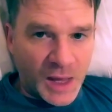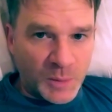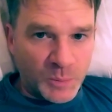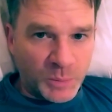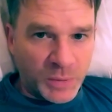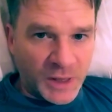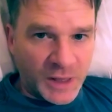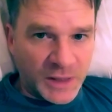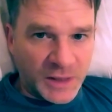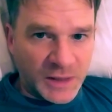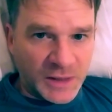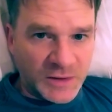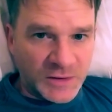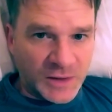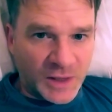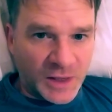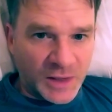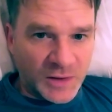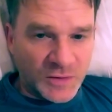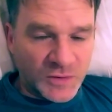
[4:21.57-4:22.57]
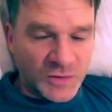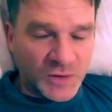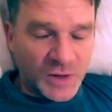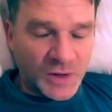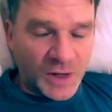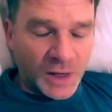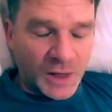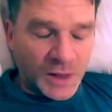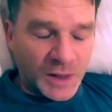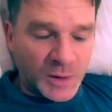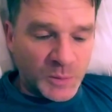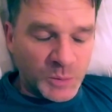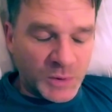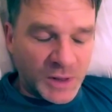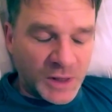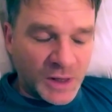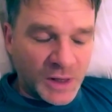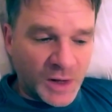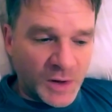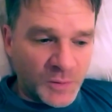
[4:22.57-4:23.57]
But it does
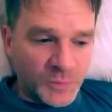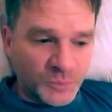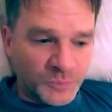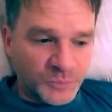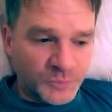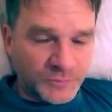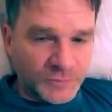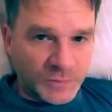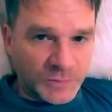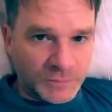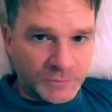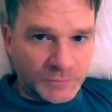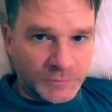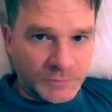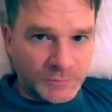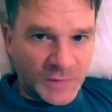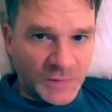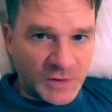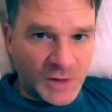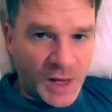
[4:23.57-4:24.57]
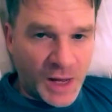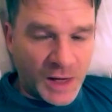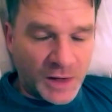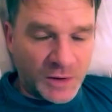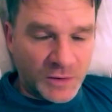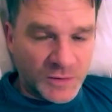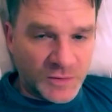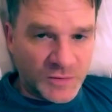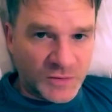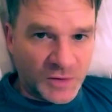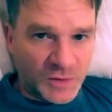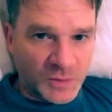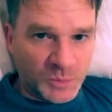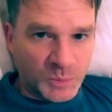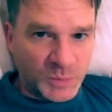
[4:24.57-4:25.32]
become tiresome